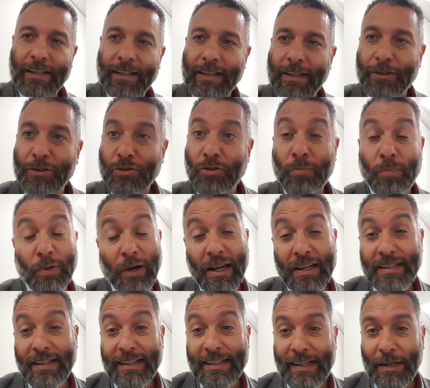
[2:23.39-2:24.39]

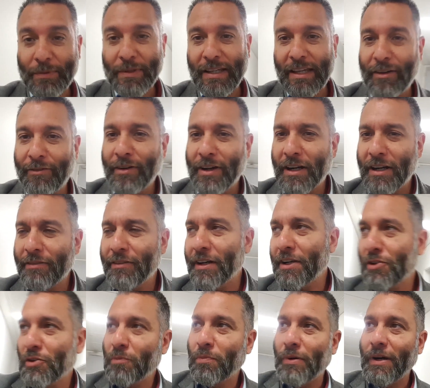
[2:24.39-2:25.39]
Surprising Sevilla, very, very
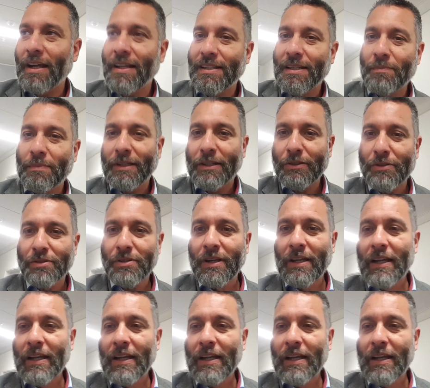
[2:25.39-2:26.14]
surprising, because